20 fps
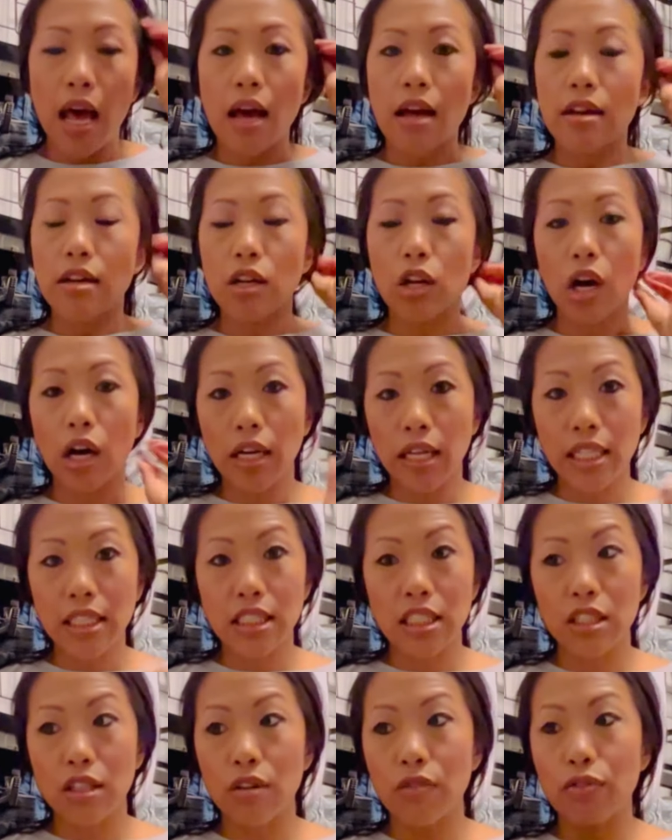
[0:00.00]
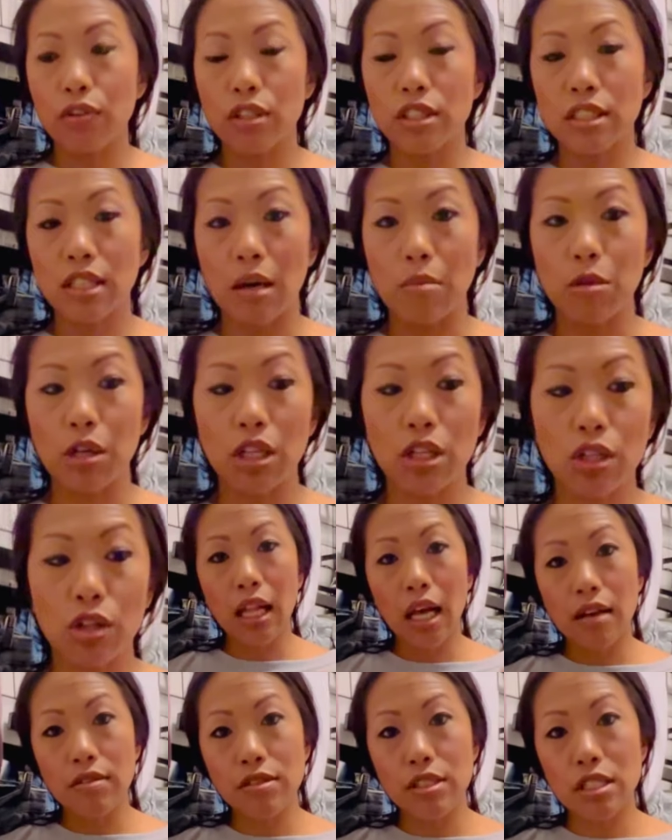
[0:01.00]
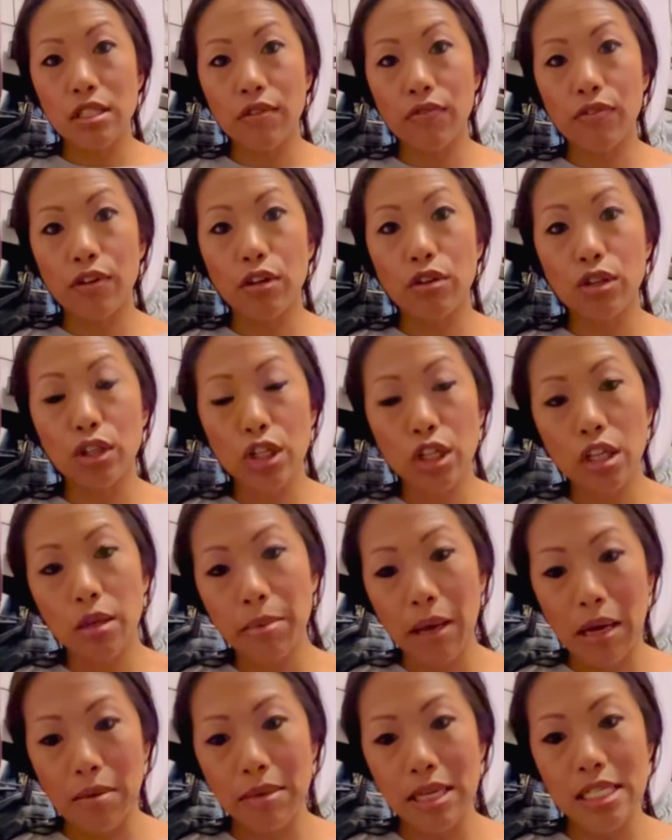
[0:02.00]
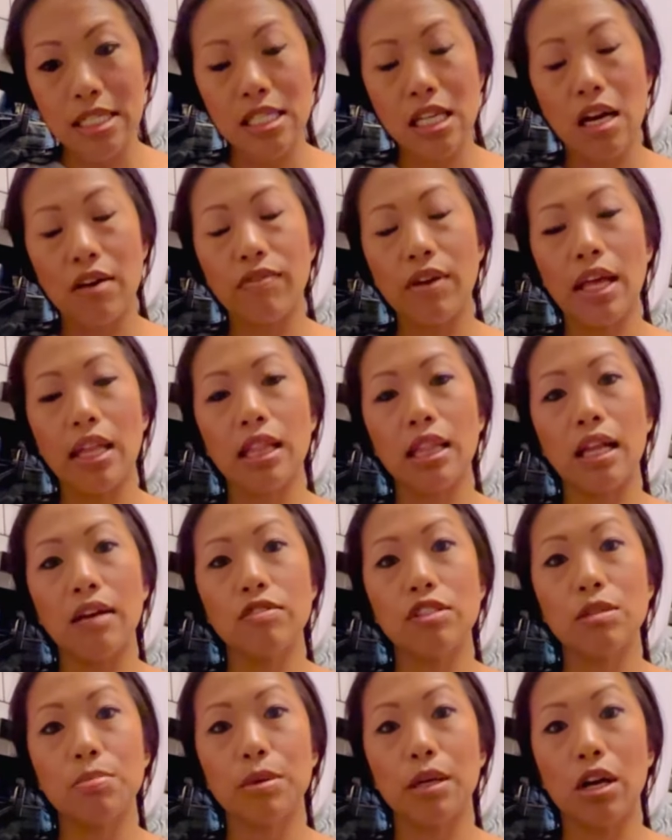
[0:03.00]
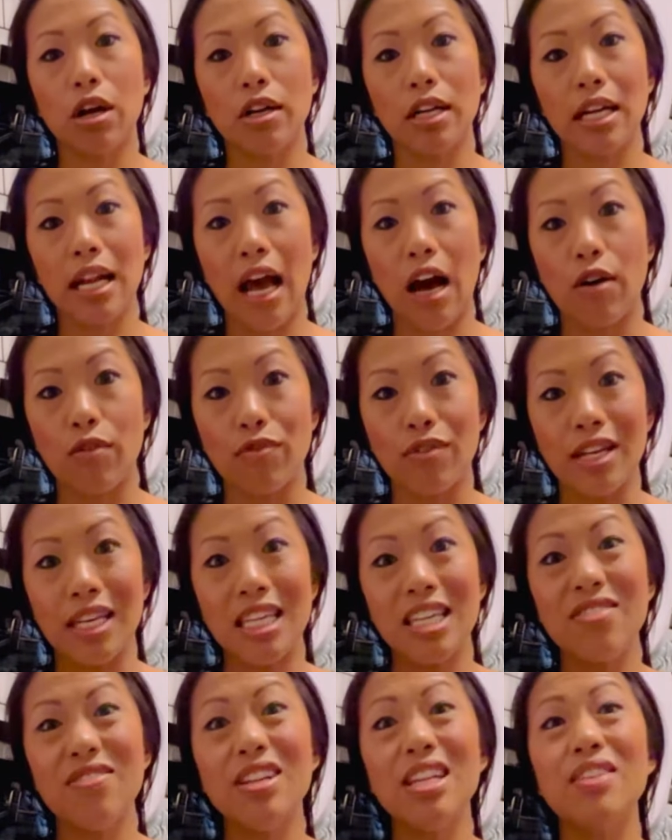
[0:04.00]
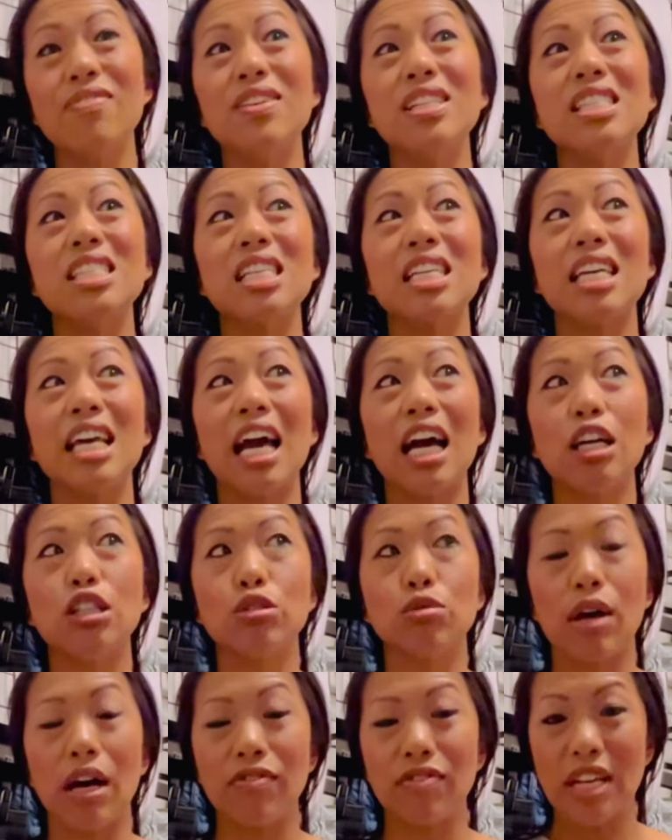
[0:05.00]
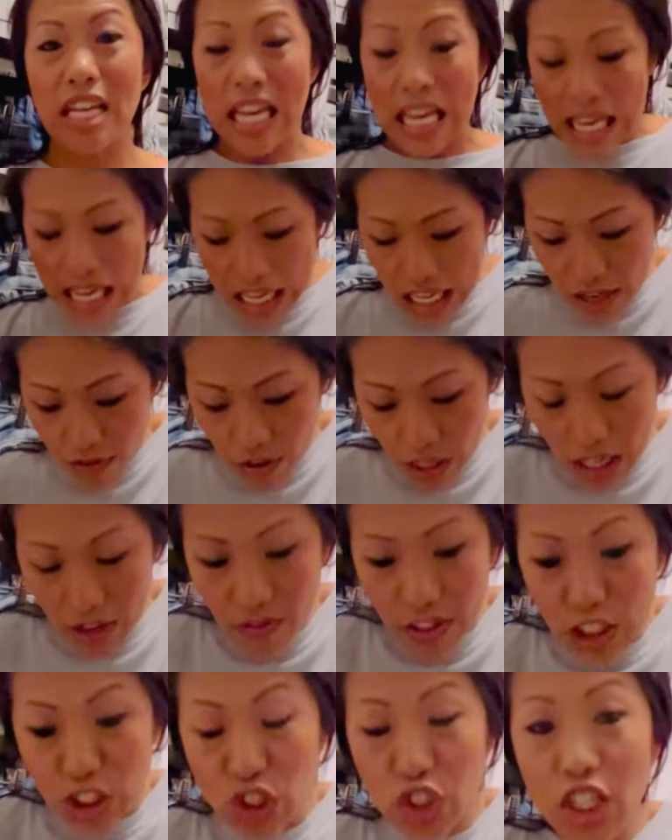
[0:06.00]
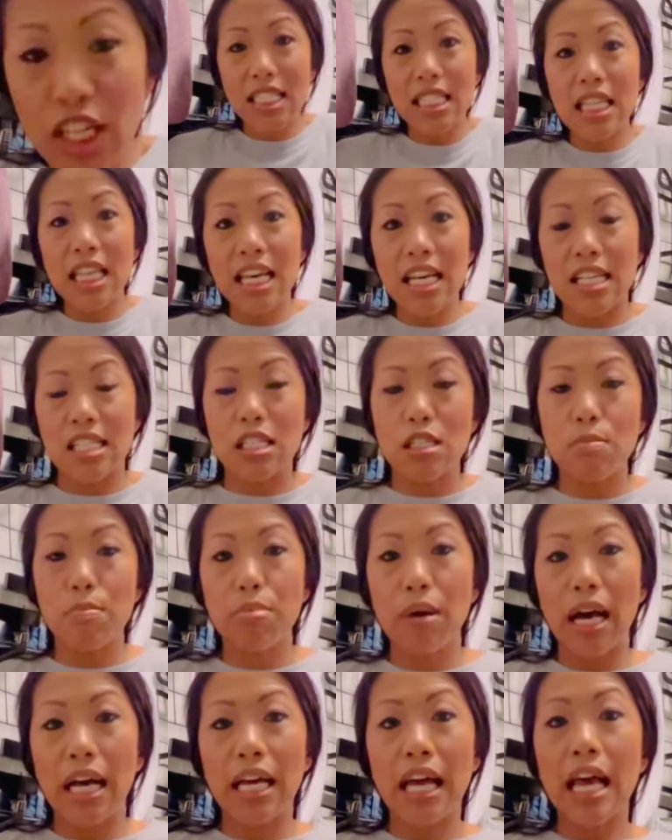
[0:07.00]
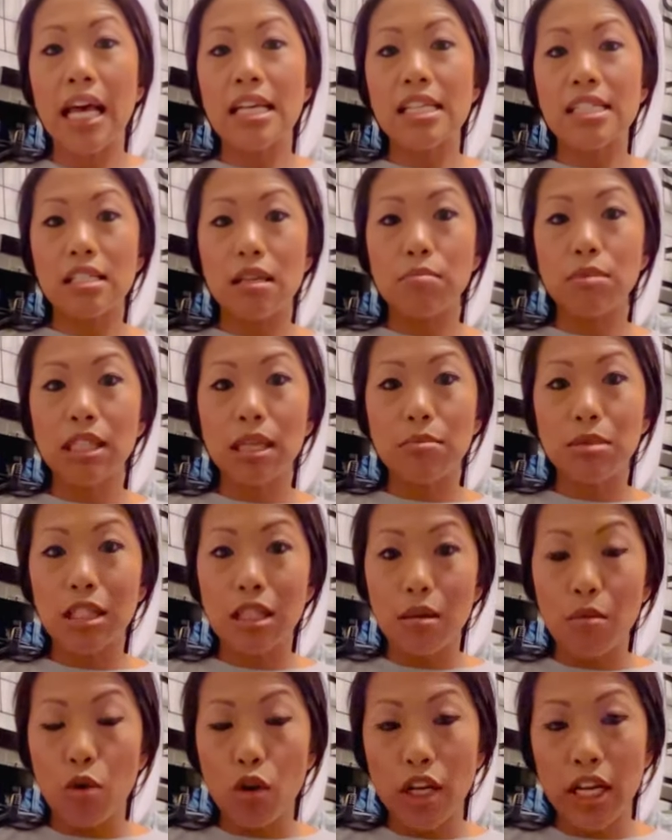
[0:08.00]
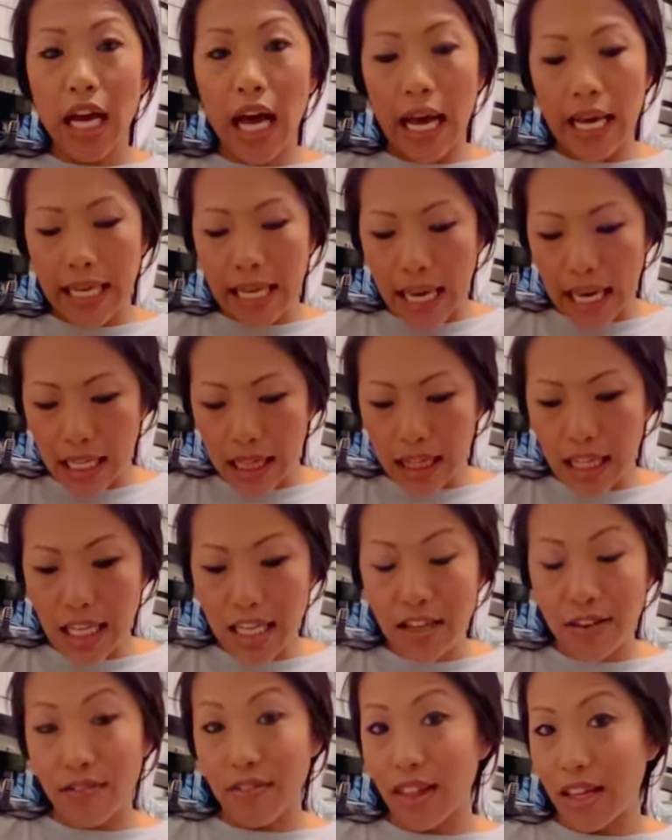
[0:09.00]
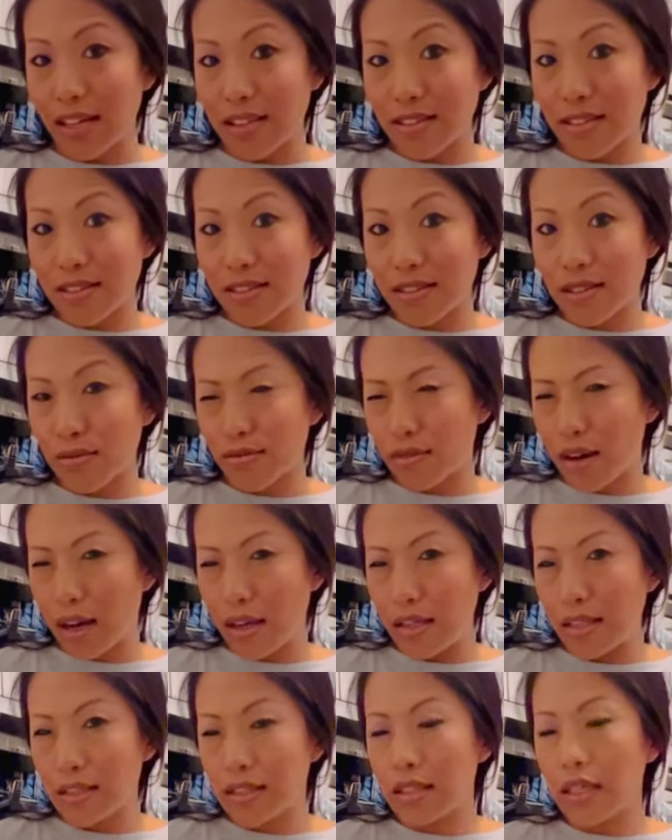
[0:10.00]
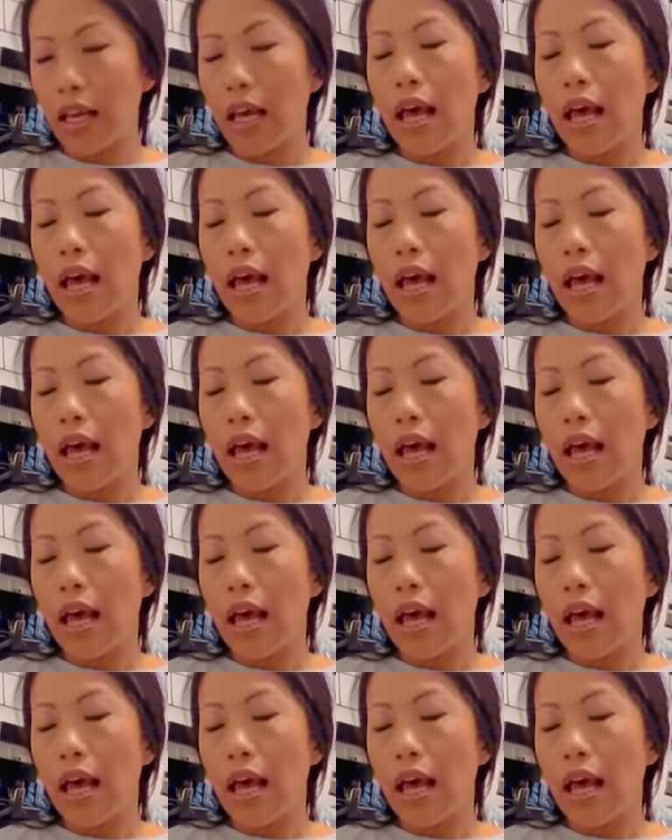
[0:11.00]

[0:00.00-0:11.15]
Not ideal for someone who loves to feel good about myself and loves to put on an outfit, even if it's a casual outfit, even if it's just this. But sometimes in the morning, I can't think of this, right?